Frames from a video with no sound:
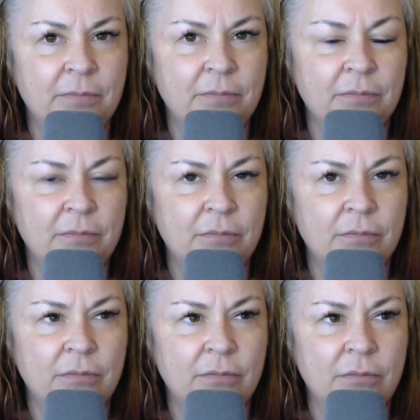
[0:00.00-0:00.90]

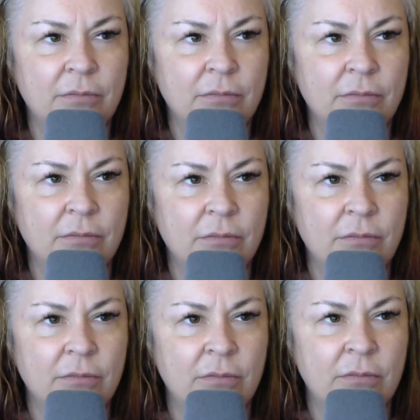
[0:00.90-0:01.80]
No one is speaking in this clip.